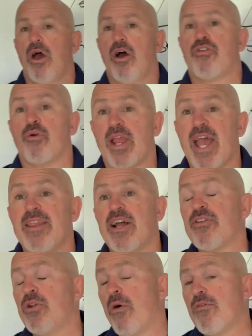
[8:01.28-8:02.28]
So again,
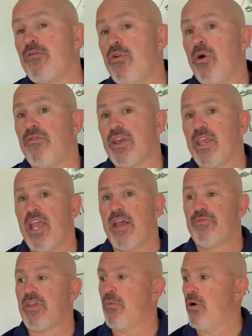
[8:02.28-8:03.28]
that's an overview of the
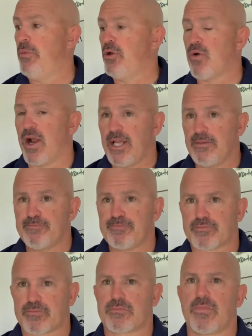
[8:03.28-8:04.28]
camps that we'll be running.
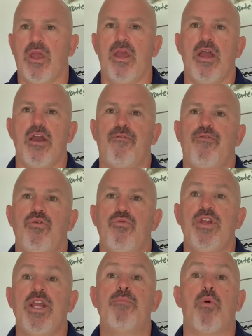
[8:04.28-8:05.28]
If you
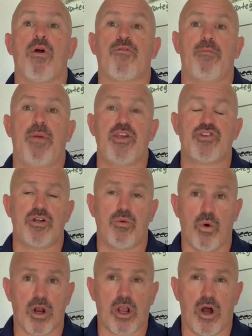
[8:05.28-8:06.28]
need more information and
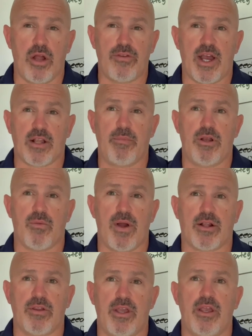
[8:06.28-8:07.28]
want to contact me
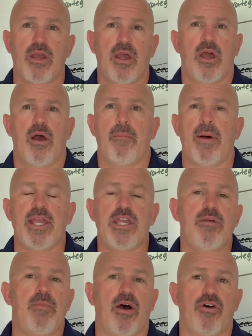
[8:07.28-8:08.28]
directly, my
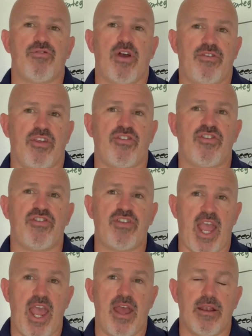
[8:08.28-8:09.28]
email address is
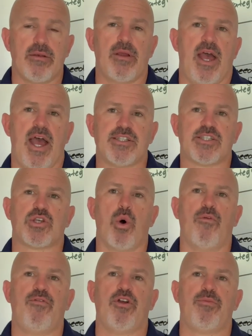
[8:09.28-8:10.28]
stan at
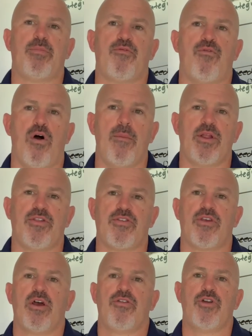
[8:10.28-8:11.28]

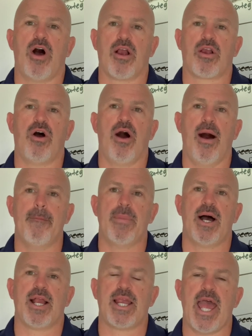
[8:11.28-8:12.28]
skolfieldperformance.com.
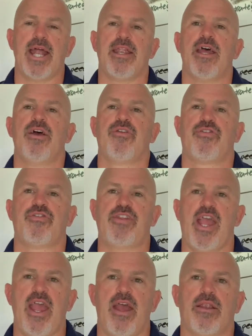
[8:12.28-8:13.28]
Again,
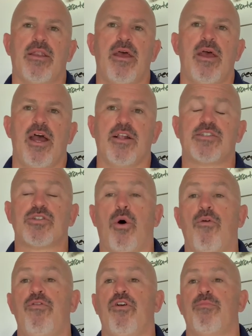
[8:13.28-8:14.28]
stan at
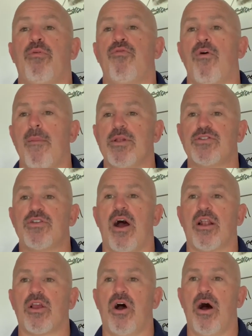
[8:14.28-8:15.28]

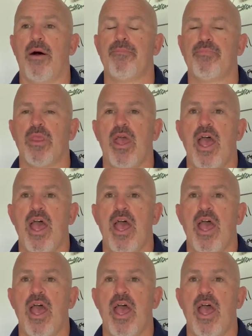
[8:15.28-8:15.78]
skolfieldperformance.com.